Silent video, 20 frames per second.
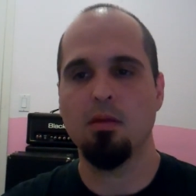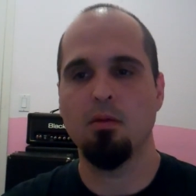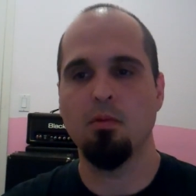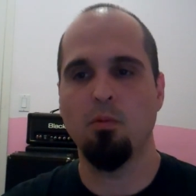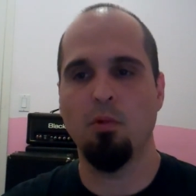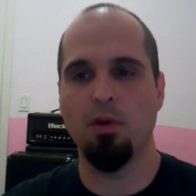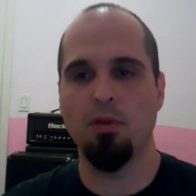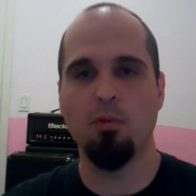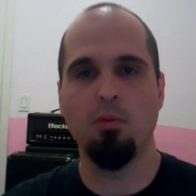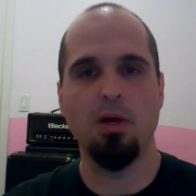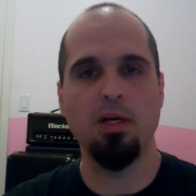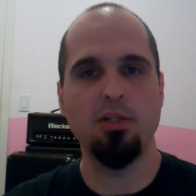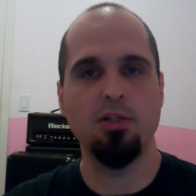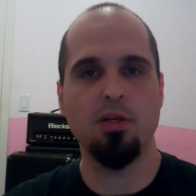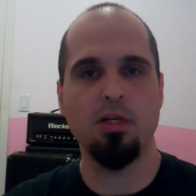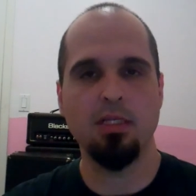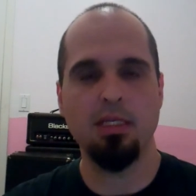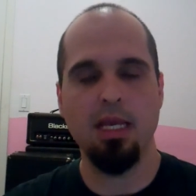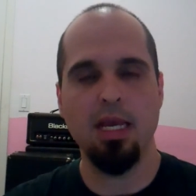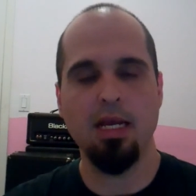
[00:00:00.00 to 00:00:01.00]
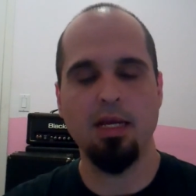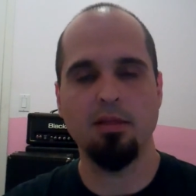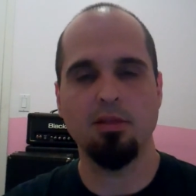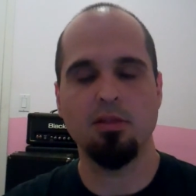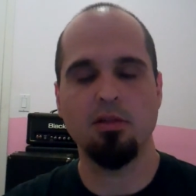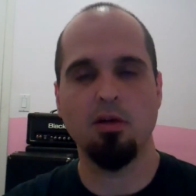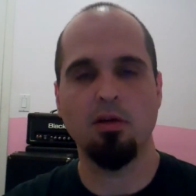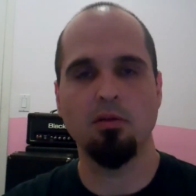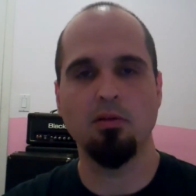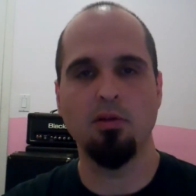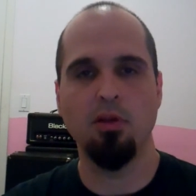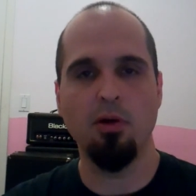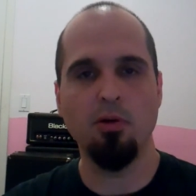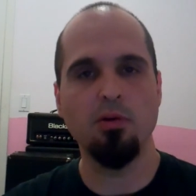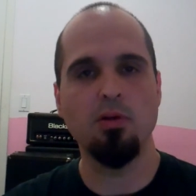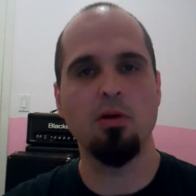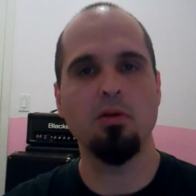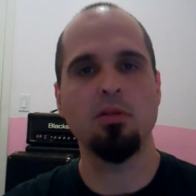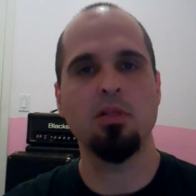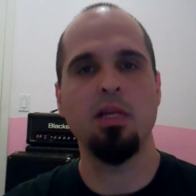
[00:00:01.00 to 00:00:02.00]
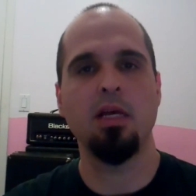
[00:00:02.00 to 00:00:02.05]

one of the ways you can take it is called low dose